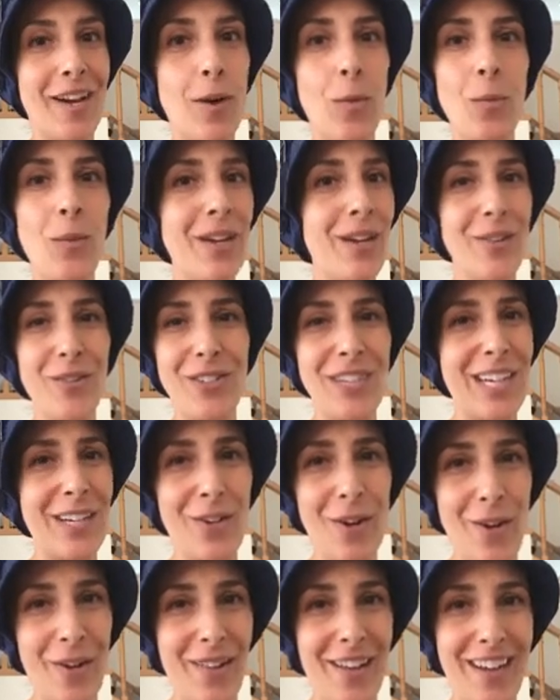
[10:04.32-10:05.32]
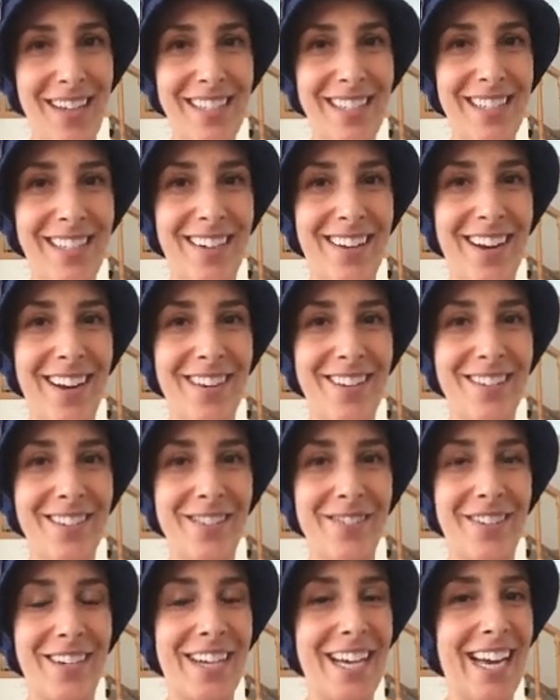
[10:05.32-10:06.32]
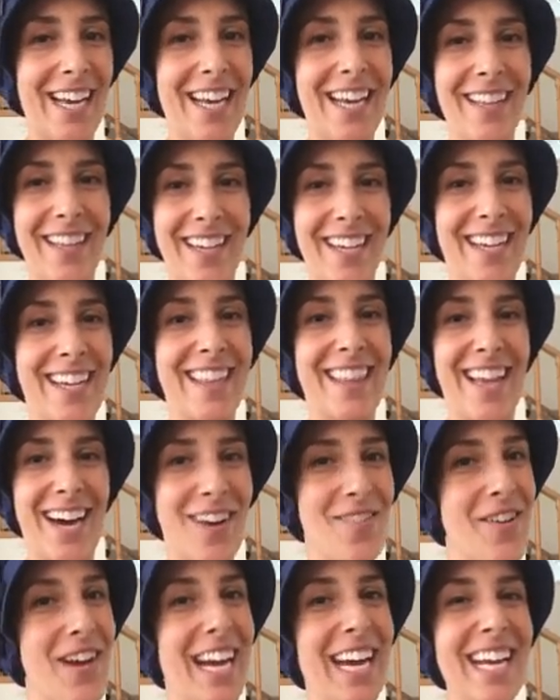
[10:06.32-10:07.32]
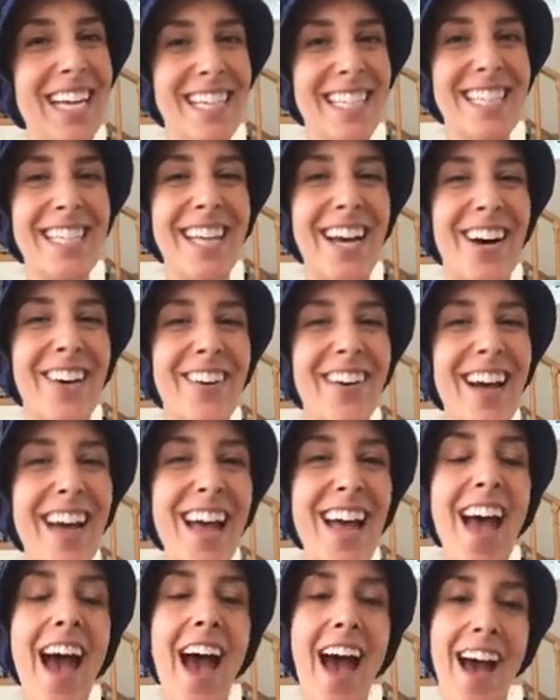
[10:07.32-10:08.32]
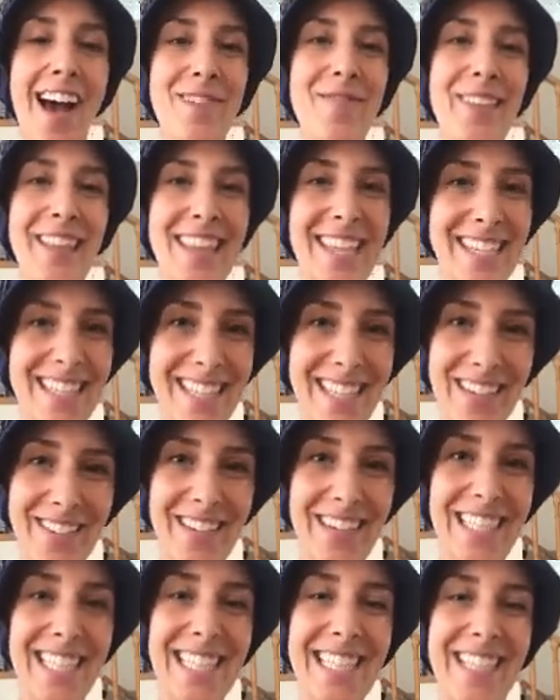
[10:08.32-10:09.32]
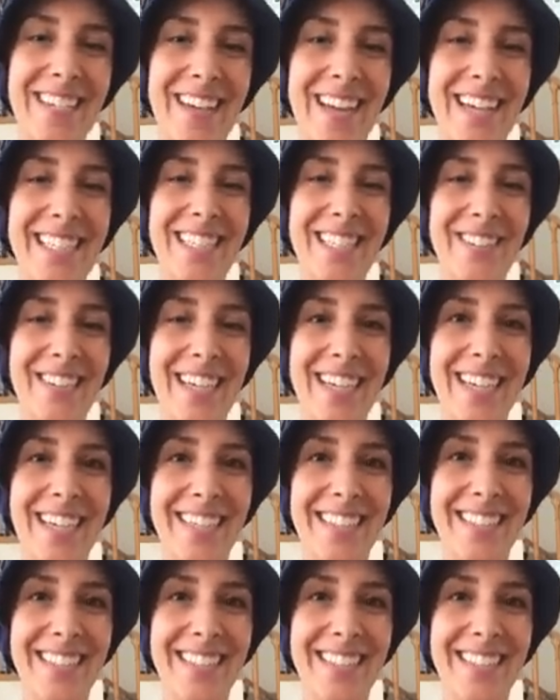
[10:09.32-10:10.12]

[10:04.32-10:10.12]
We don't change our clocks here in Arizona, and I like it that way. So happy Thanksgiving. See you next week.